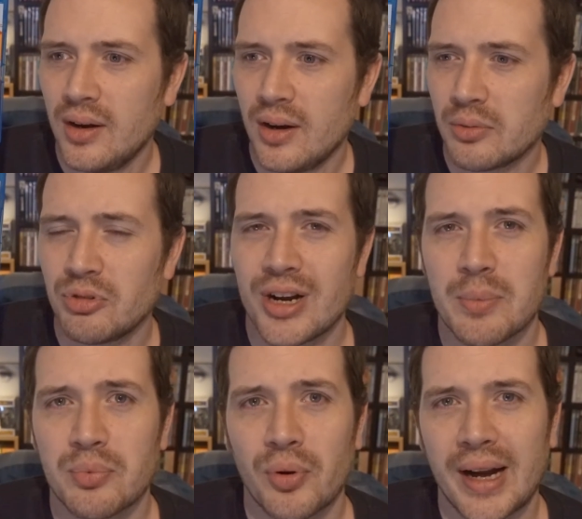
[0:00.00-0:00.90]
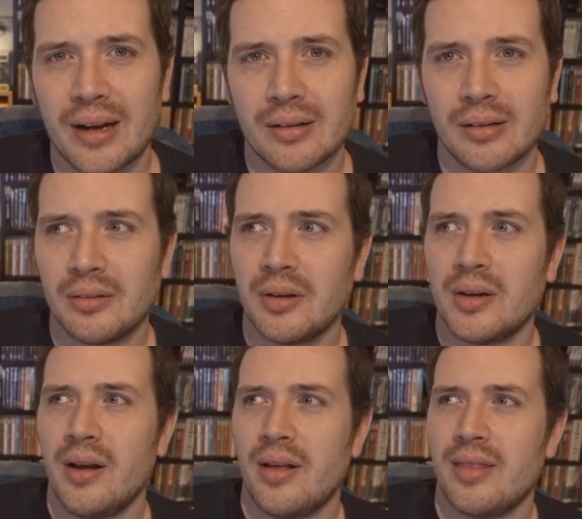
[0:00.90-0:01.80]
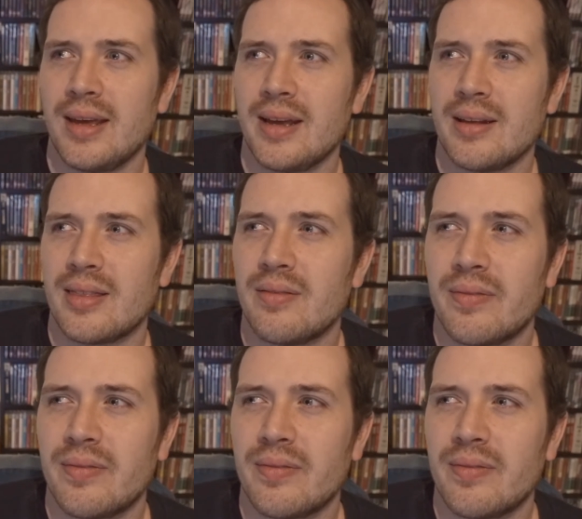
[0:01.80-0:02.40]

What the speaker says: really bring the